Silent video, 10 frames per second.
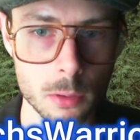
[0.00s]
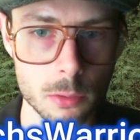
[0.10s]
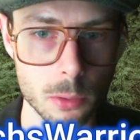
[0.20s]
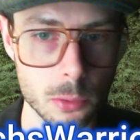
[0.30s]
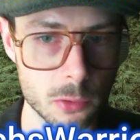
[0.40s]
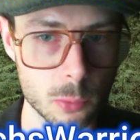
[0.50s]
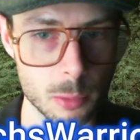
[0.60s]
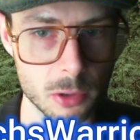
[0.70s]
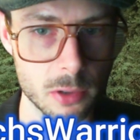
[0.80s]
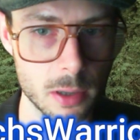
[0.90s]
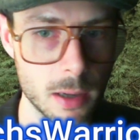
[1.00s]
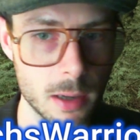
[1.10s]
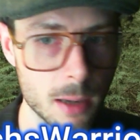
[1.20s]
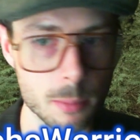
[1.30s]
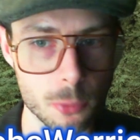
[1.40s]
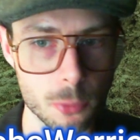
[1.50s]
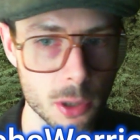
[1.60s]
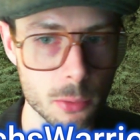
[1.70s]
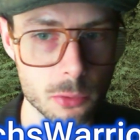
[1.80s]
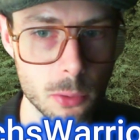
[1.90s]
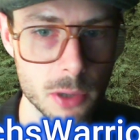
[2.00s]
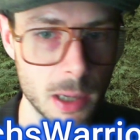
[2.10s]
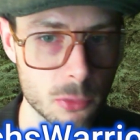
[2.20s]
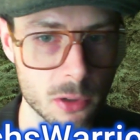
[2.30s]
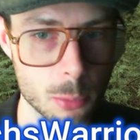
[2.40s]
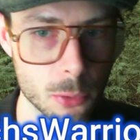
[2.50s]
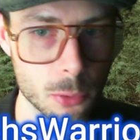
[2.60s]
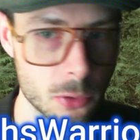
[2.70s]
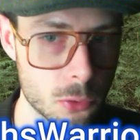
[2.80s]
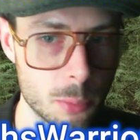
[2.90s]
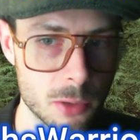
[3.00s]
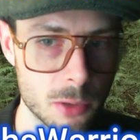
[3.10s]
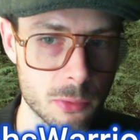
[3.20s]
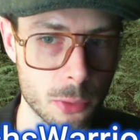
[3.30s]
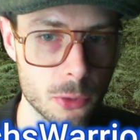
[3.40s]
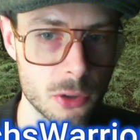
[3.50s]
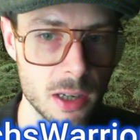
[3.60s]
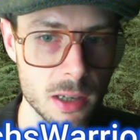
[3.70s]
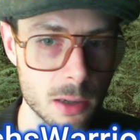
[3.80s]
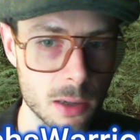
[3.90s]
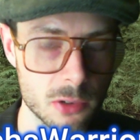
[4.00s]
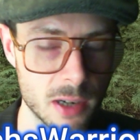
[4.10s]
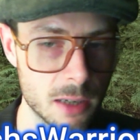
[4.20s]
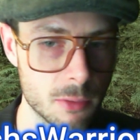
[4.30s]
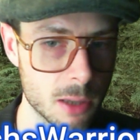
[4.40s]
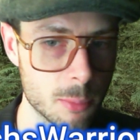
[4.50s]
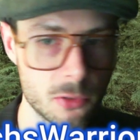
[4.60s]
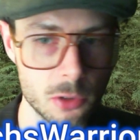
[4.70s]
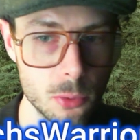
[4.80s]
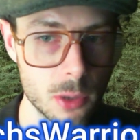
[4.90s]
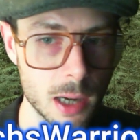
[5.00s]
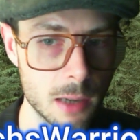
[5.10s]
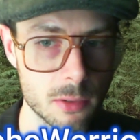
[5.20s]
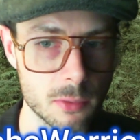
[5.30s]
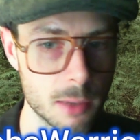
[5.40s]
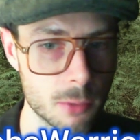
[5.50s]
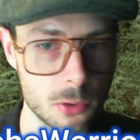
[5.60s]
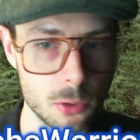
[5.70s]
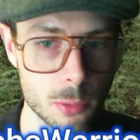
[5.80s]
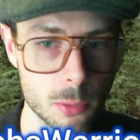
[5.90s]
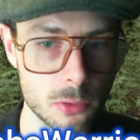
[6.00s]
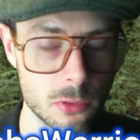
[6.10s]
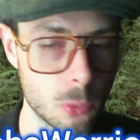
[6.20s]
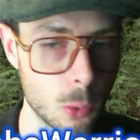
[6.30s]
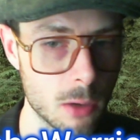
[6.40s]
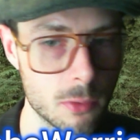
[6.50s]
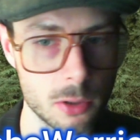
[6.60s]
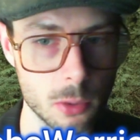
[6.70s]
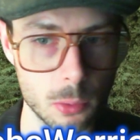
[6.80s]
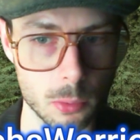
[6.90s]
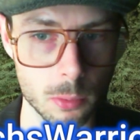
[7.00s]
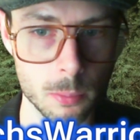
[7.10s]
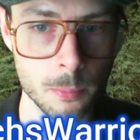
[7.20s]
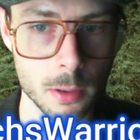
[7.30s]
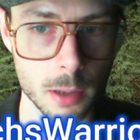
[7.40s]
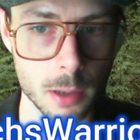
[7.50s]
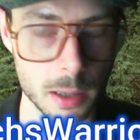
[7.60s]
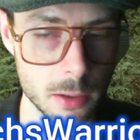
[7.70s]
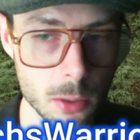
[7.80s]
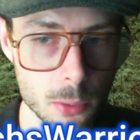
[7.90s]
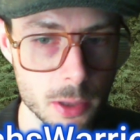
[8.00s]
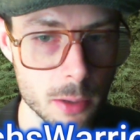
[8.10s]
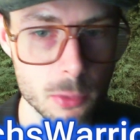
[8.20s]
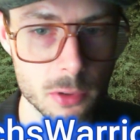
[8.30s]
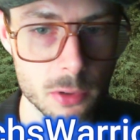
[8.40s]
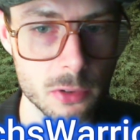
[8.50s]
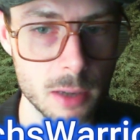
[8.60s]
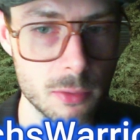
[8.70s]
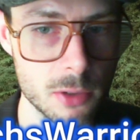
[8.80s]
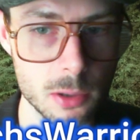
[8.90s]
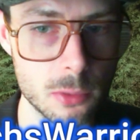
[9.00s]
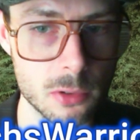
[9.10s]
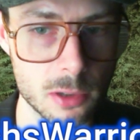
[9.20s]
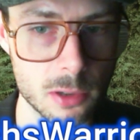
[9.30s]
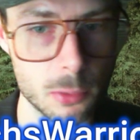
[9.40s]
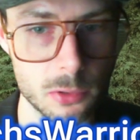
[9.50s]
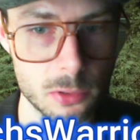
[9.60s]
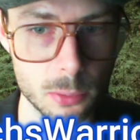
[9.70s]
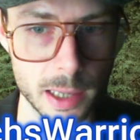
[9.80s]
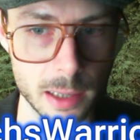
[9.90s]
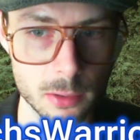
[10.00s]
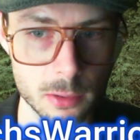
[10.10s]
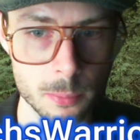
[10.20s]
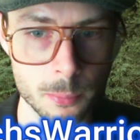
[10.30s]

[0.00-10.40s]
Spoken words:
So this woman said, hi, I'm 40 years old and I was on birth control pills for 13 years and I developed 2 kinds of liver tumors, 12 in total. I didn't know that it was unsafe to use until it was too late.